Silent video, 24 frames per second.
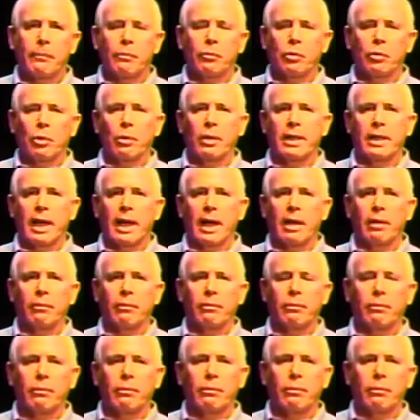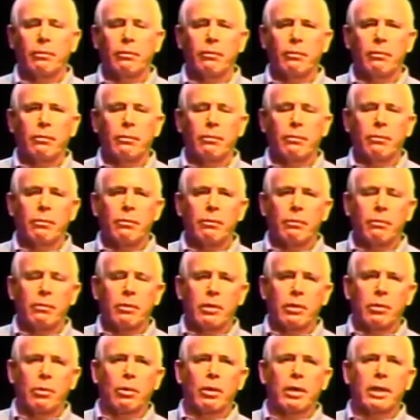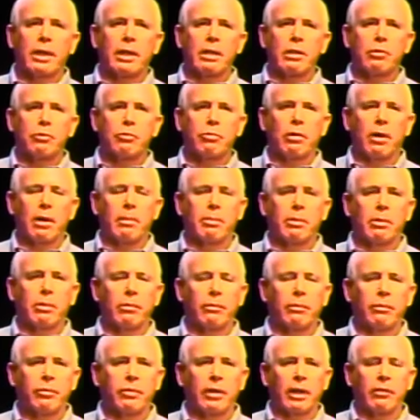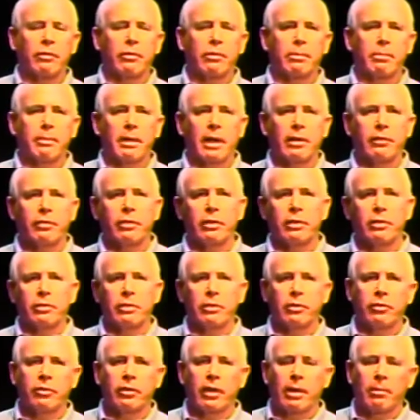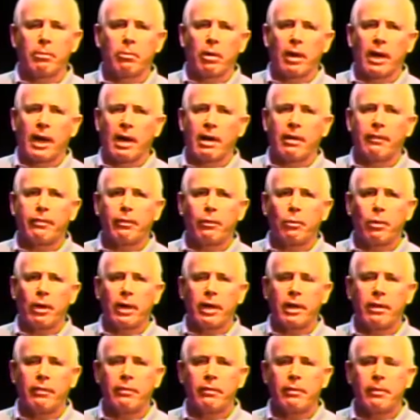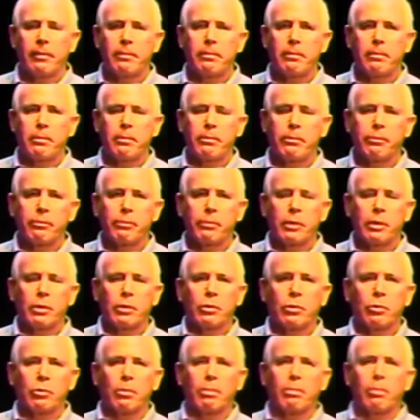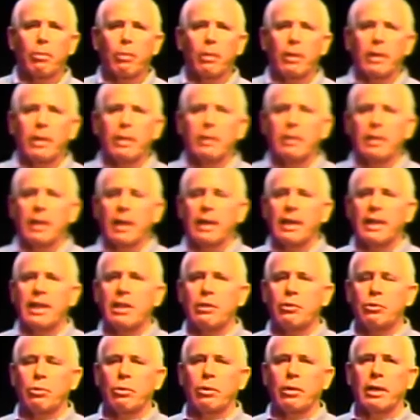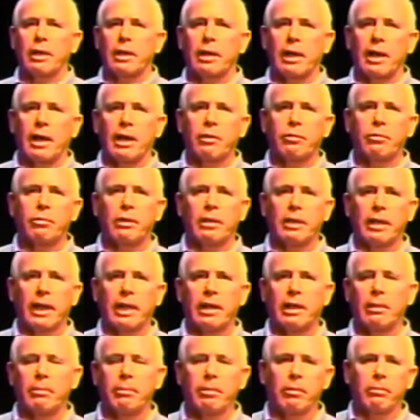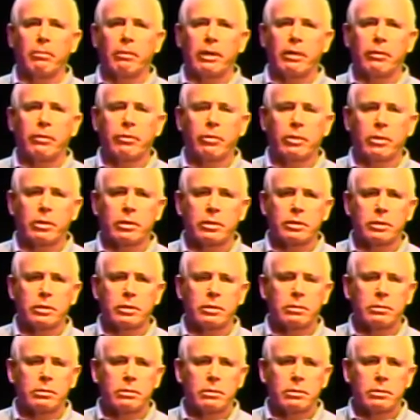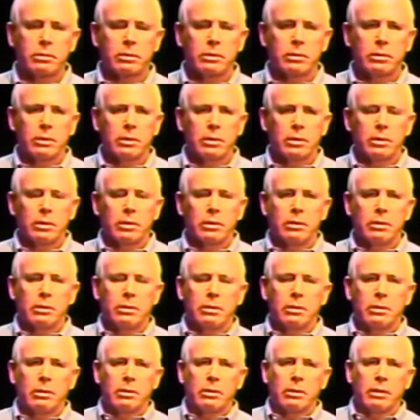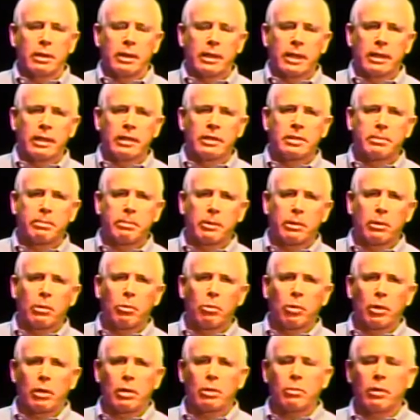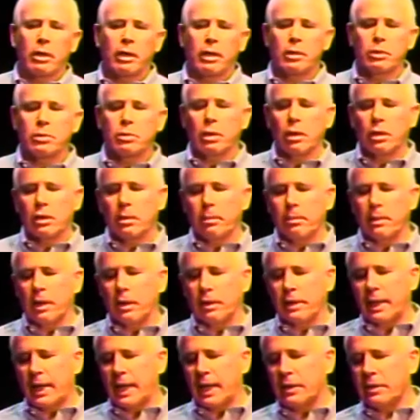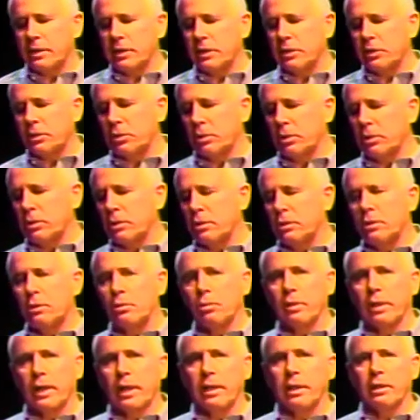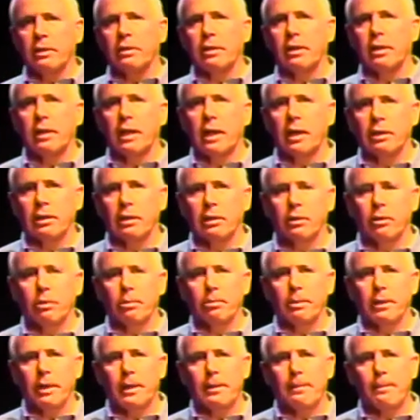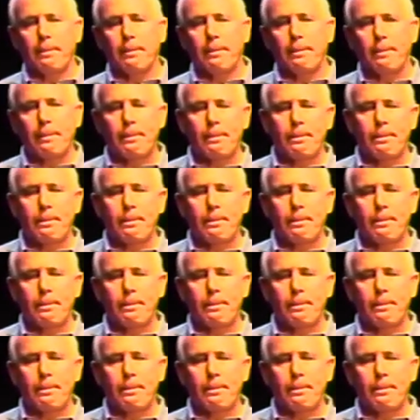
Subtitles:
So again, the organ in trouble sends the message to send more alpha wave to a point that each organ has related and been researched. In the SPIL work, we're going to talk about Kasky circle. We'll get into that in a little bit.